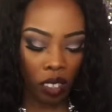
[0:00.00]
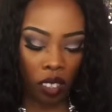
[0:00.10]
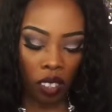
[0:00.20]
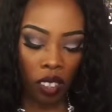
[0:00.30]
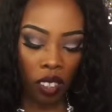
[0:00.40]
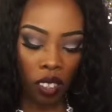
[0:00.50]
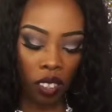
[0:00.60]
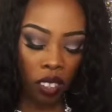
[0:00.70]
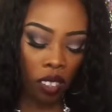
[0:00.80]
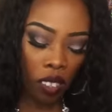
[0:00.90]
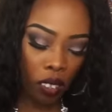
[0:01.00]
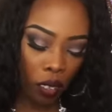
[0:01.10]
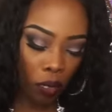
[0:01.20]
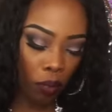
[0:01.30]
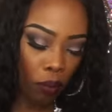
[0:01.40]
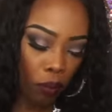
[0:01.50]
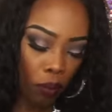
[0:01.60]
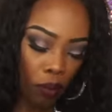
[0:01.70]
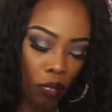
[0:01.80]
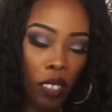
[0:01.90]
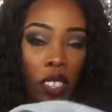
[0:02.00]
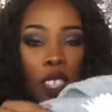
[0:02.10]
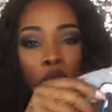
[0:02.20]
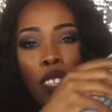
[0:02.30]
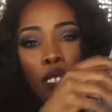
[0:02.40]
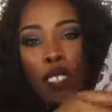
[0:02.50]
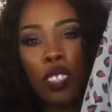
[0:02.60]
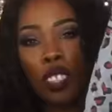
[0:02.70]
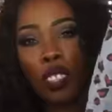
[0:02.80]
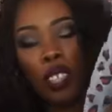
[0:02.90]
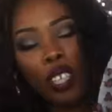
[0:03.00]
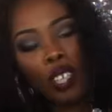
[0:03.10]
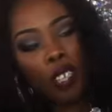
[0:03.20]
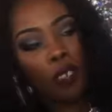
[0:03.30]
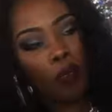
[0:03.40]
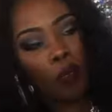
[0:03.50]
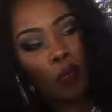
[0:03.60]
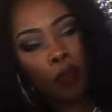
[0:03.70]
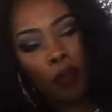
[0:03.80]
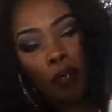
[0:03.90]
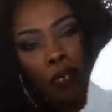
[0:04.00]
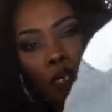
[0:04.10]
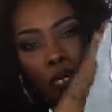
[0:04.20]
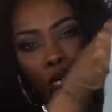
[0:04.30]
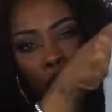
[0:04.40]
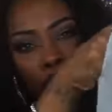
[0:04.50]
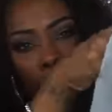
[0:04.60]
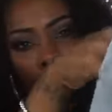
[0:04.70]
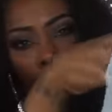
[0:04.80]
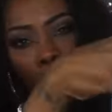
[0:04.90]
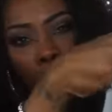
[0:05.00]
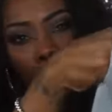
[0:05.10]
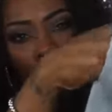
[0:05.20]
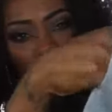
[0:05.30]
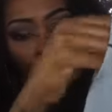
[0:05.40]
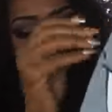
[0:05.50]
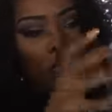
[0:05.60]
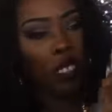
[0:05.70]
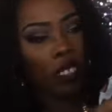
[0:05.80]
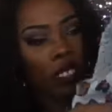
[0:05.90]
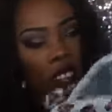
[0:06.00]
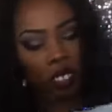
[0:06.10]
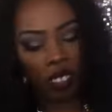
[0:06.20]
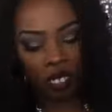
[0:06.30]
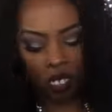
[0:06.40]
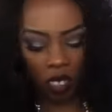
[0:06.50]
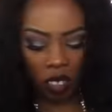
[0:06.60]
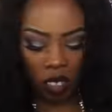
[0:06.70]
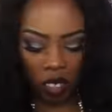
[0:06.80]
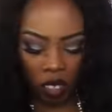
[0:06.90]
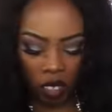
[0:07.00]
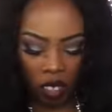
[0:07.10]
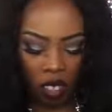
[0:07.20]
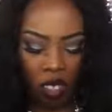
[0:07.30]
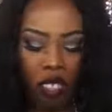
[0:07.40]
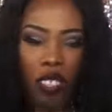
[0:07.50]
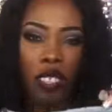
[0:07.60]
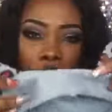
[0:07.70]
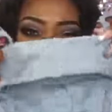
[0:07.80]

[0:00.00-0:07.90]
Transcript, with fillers: and this, oh, and you can stick your hand in the pocket right there. And this